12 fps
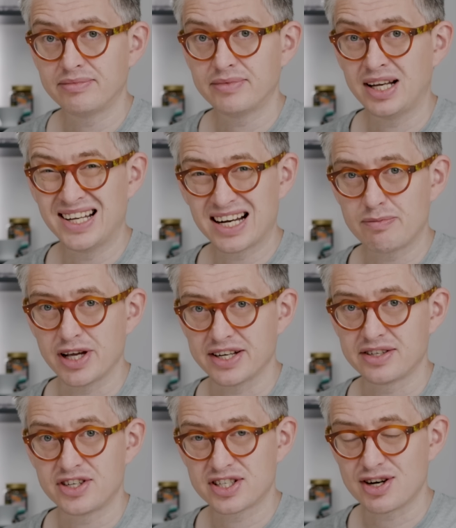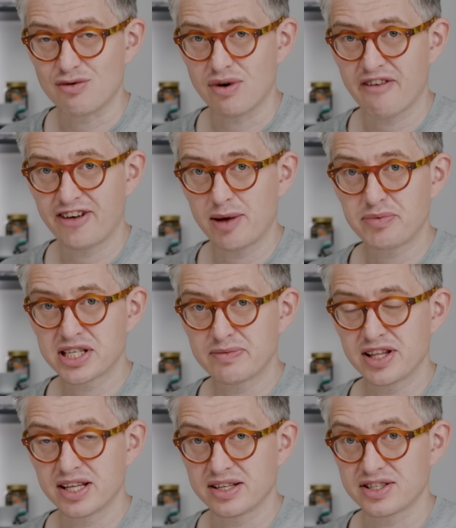a little bit just to rough up some
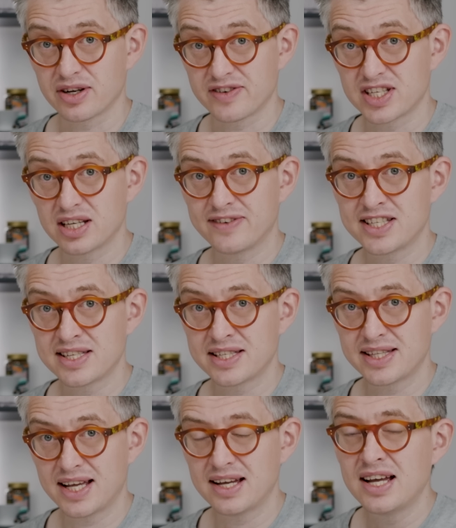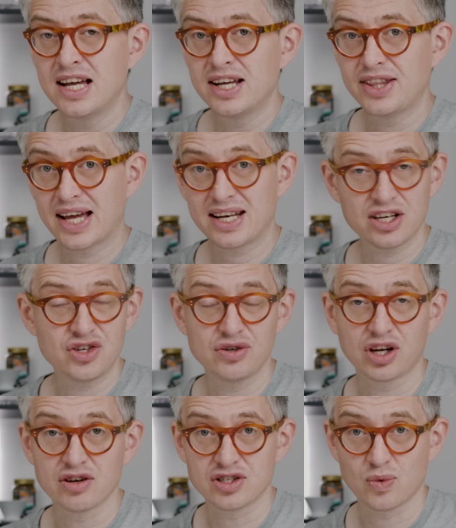of the sort of surfaces in there, that issue
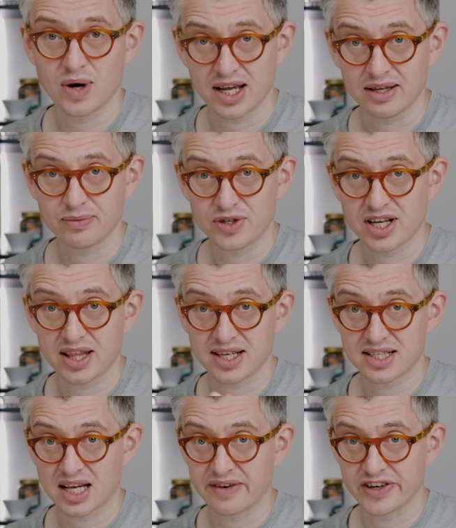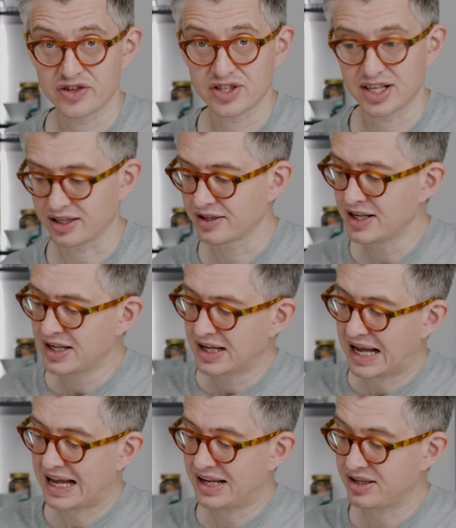goes away, which I think is kind of interesting.
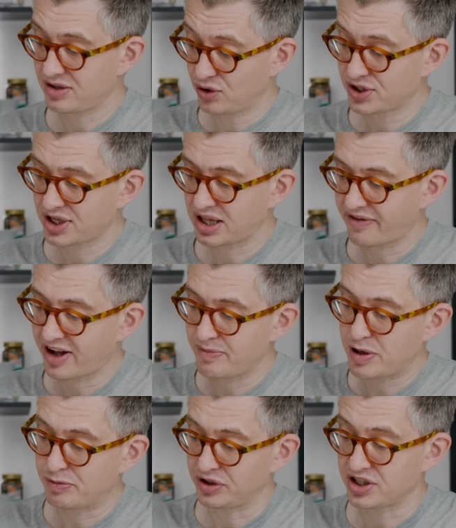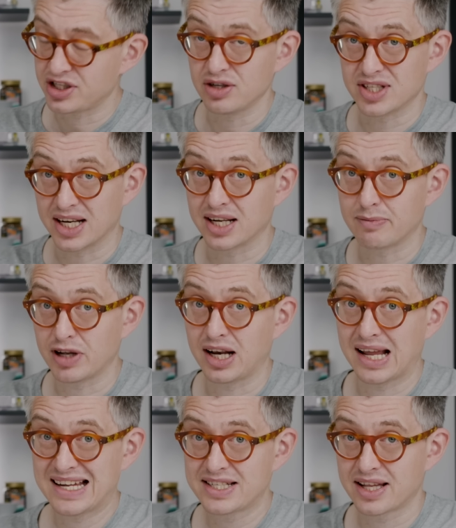And also they've had people just use a little bit
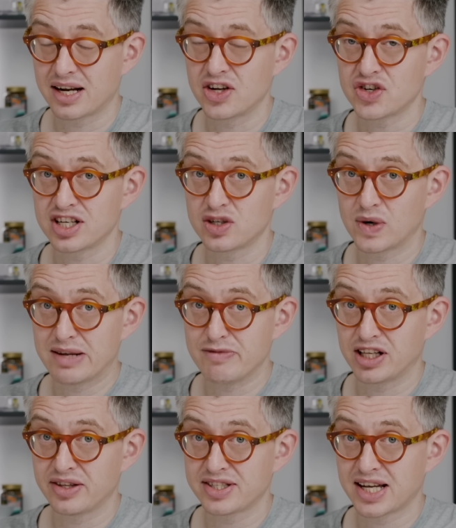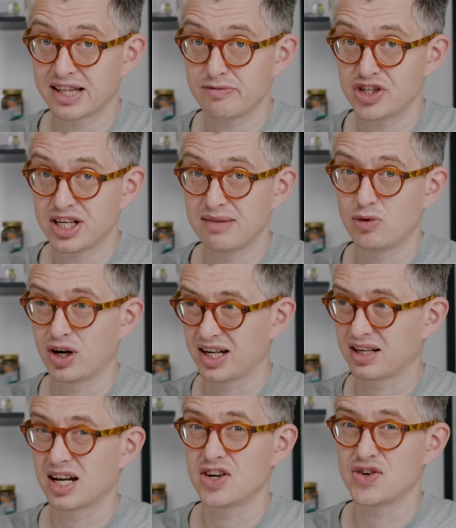less than 120 ml inside the machine, more
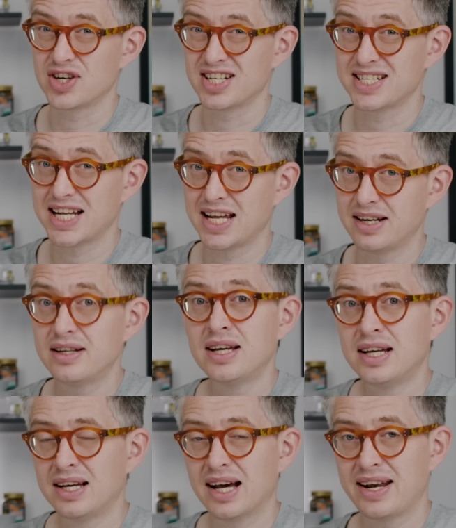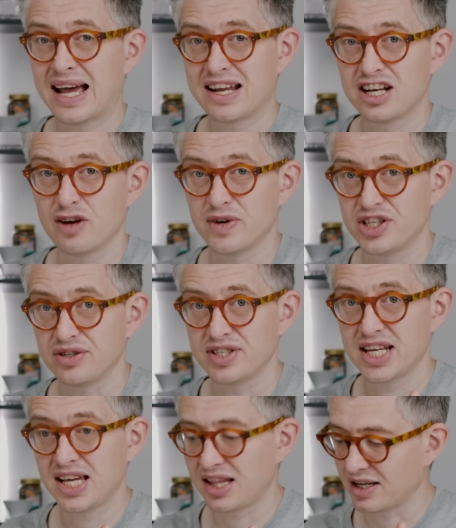like 110, and had no
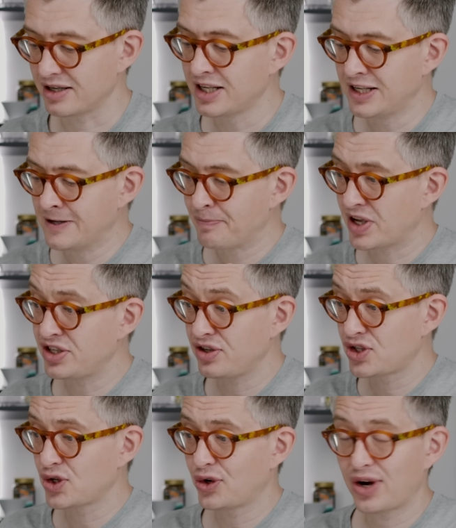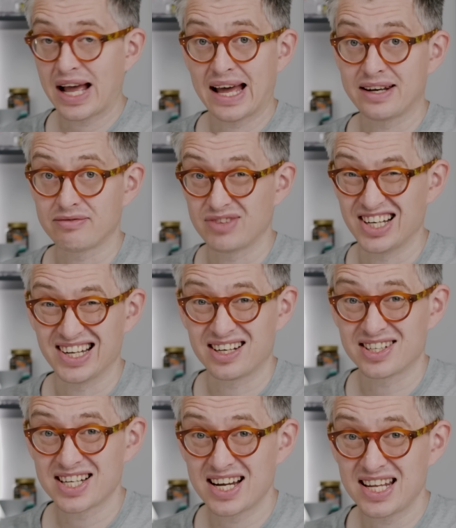issues either. As you saw, I had a
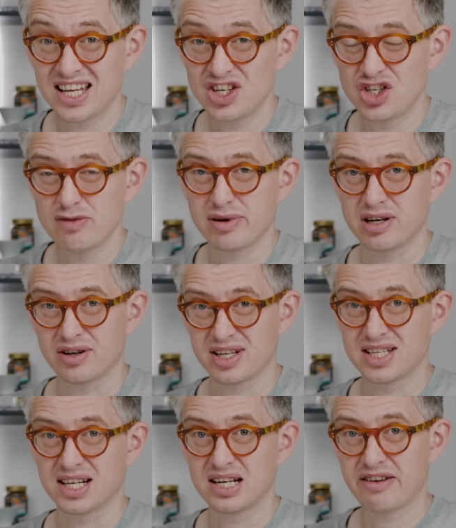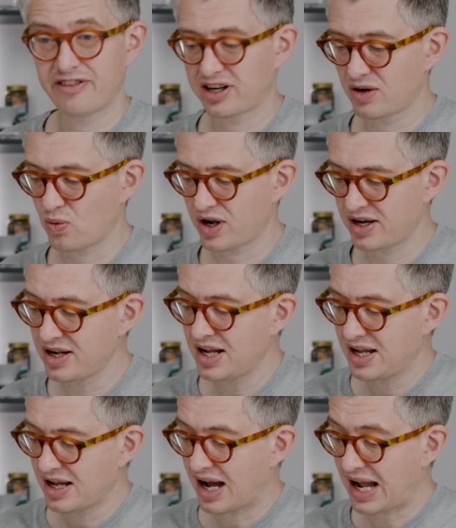little tiny issue, but not a significant one.
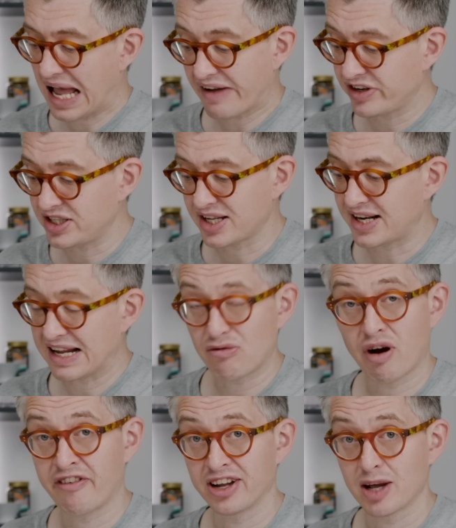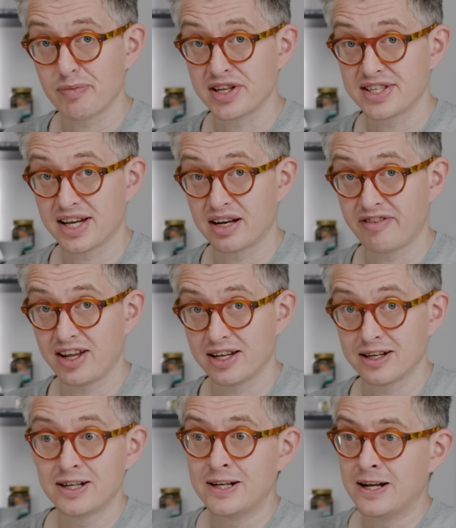I haven't done any roughing up inside of
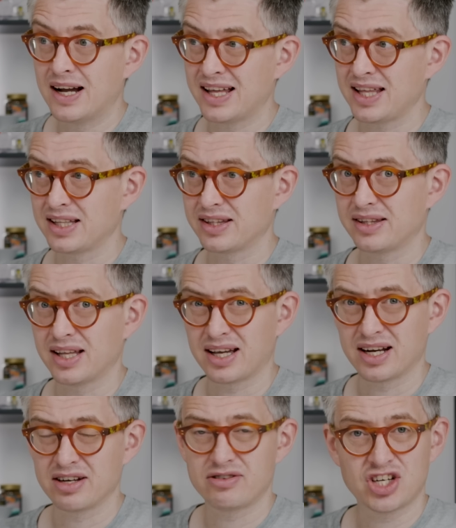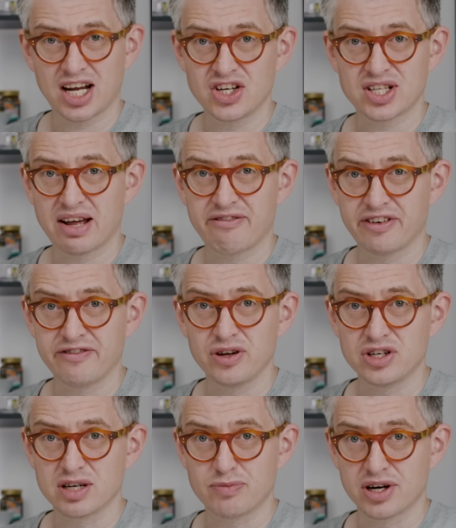here. I think they're going to change that for
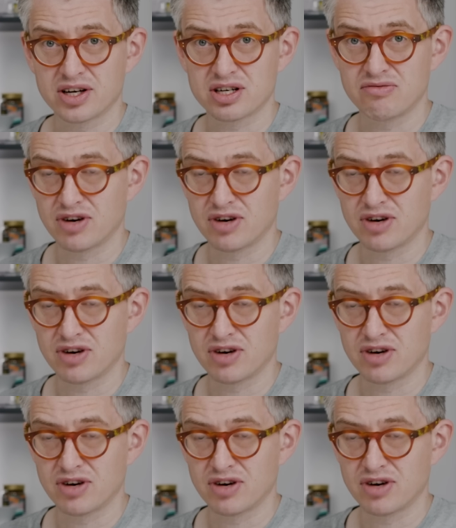future production